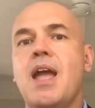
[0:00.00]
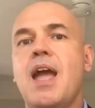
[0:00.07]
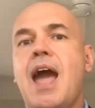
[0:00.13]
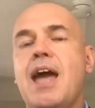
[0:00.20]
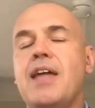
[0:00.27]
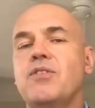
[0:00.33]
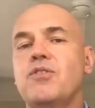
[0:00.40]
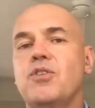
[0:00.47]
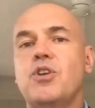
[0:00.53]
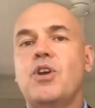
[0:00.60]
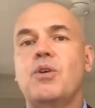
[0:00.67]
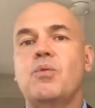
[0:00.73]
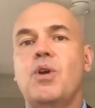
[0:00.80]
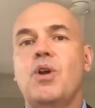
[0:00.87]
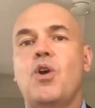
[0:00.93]
And
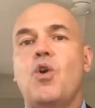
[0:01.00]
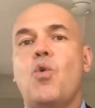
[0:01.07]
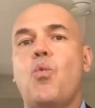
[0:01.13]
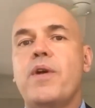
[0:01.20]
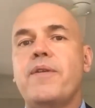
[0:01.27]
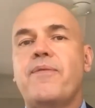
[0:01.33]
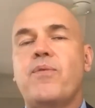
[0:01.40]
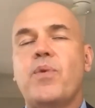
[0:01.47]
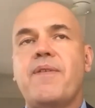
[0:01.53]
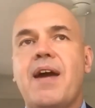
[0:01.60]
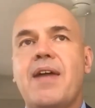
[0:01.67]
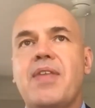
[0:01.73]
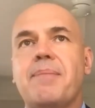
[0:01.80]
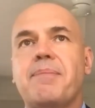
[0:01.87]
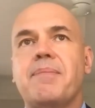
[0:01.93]
we've
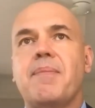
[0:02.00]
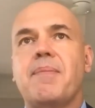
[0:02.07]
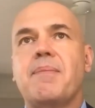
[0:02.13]
had that